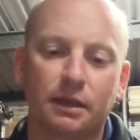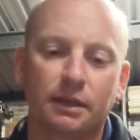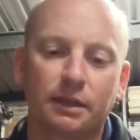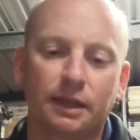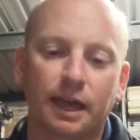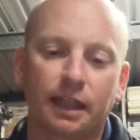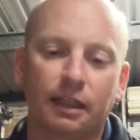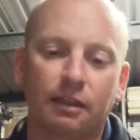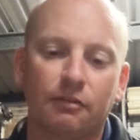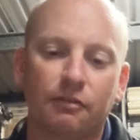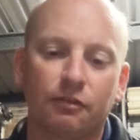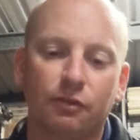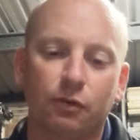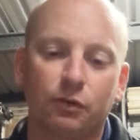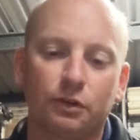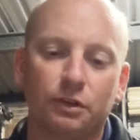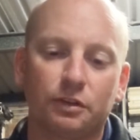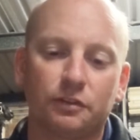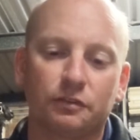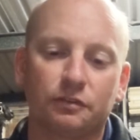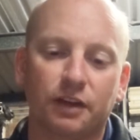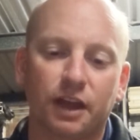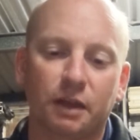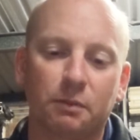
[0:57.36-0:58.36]

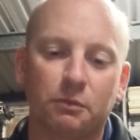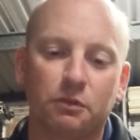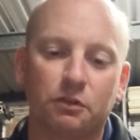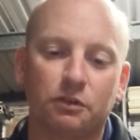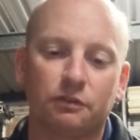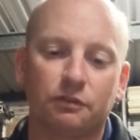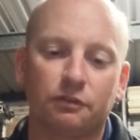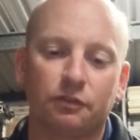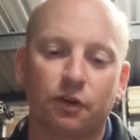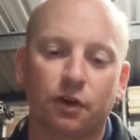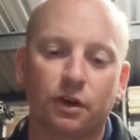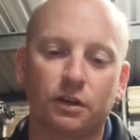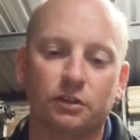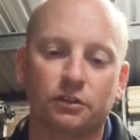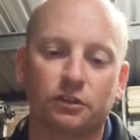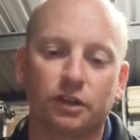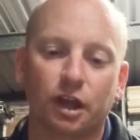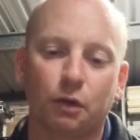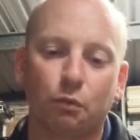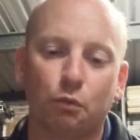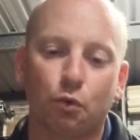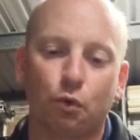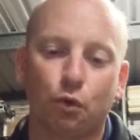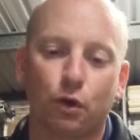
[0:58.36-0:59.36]
California's famous
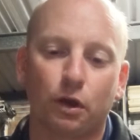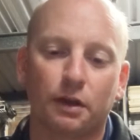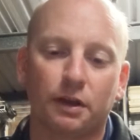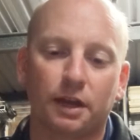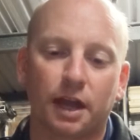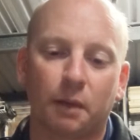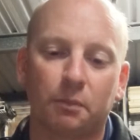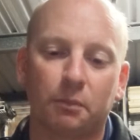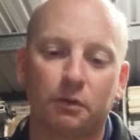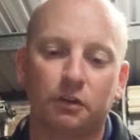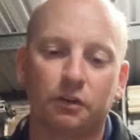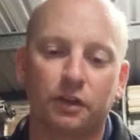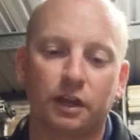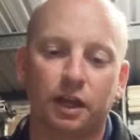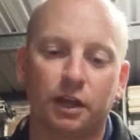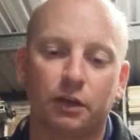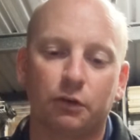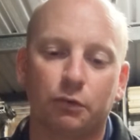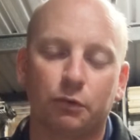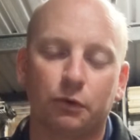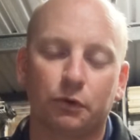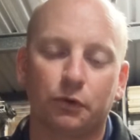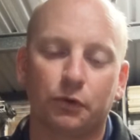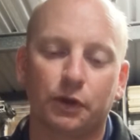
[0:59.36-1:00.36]
Firestone Walker come to
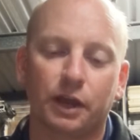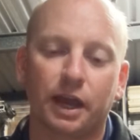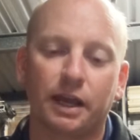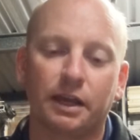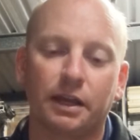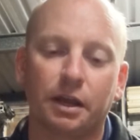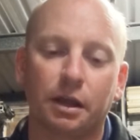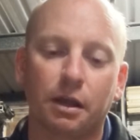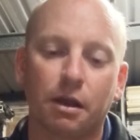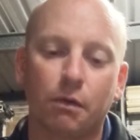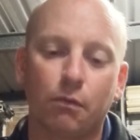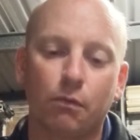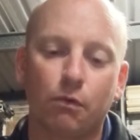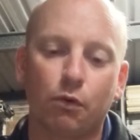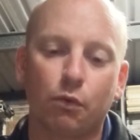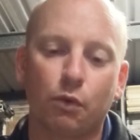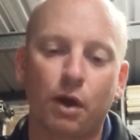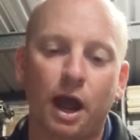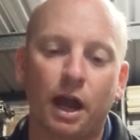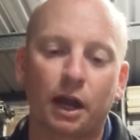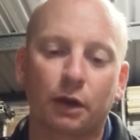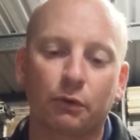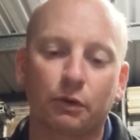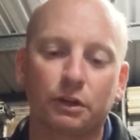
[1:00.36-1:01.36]
town to create
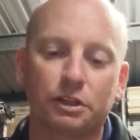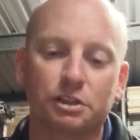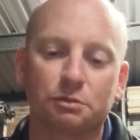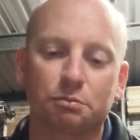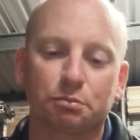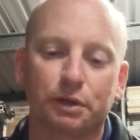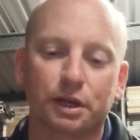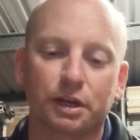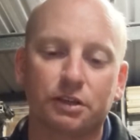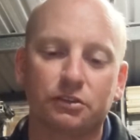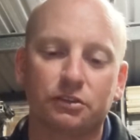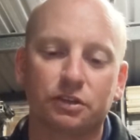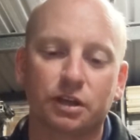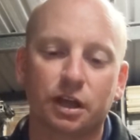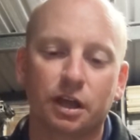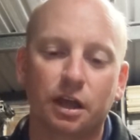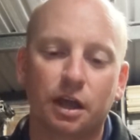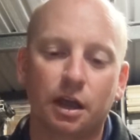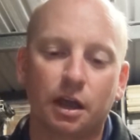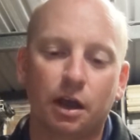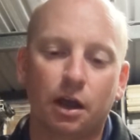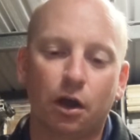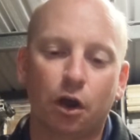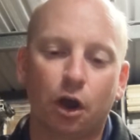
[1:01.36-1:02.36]
Riwaka Express,
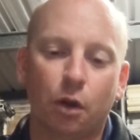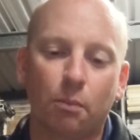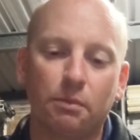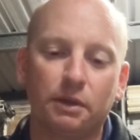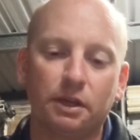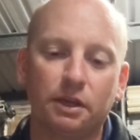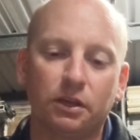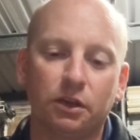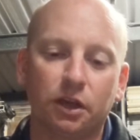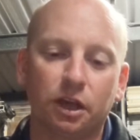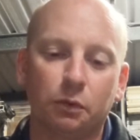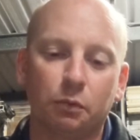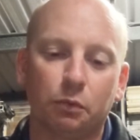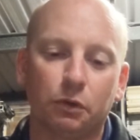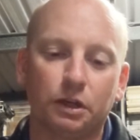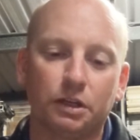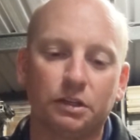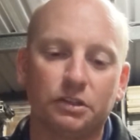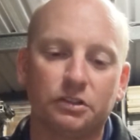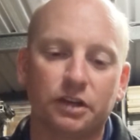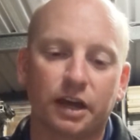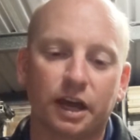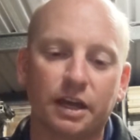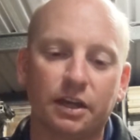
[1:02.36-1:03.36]
a hoppy
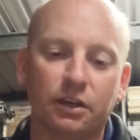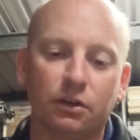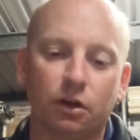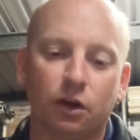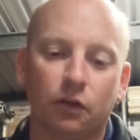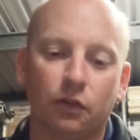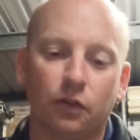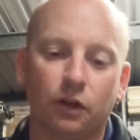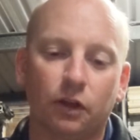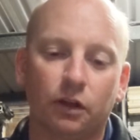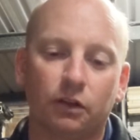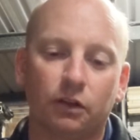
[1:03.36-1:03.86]
Kiwi take on the